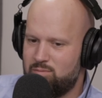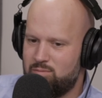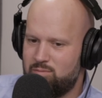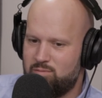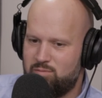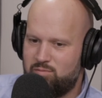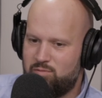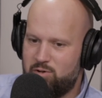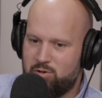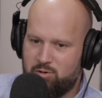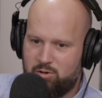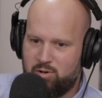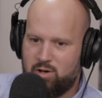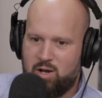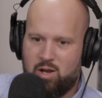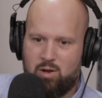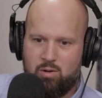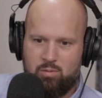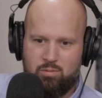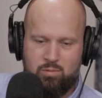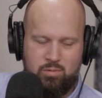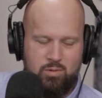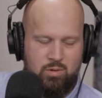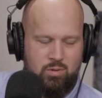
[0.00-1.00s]
figuring
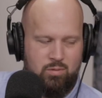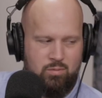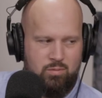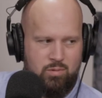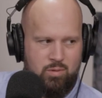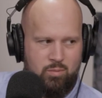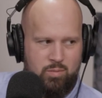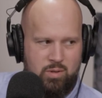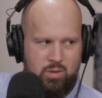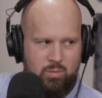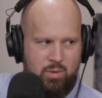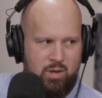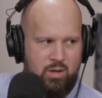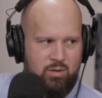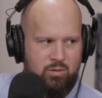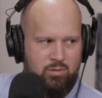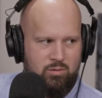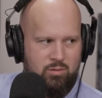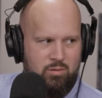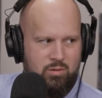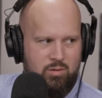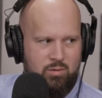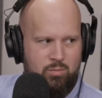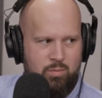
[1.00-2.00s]
out the BMS
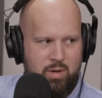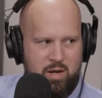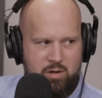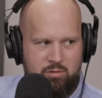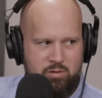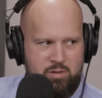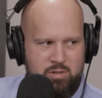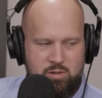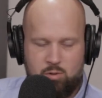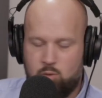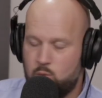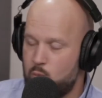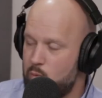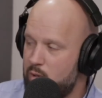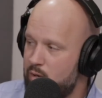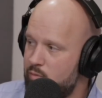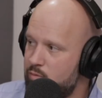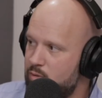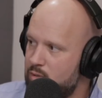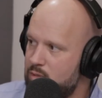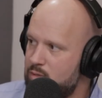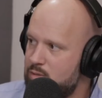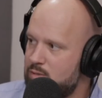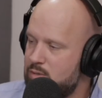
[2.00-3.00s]
or the battery stack or whatever
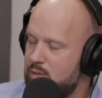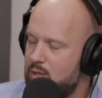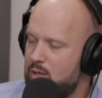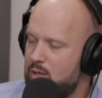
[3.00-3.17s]
it is.